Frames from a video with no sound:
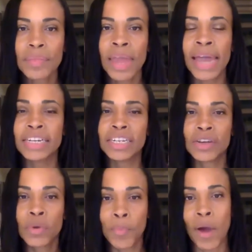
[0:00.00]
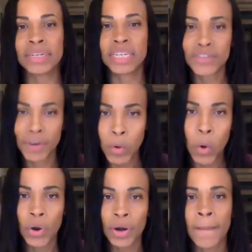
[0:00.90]
and it's processed from
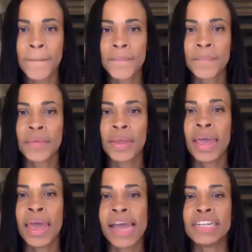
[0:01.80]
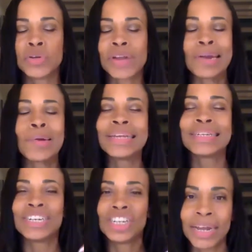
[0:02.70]
corn. And so not only is
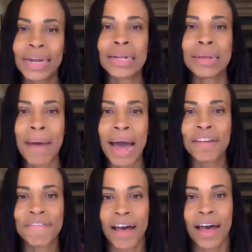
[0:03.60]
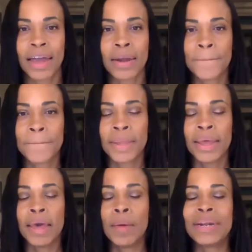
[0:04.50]
it genetically modified,
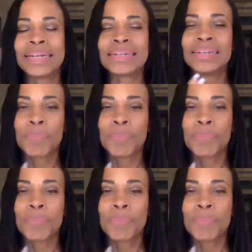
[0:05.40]
but it's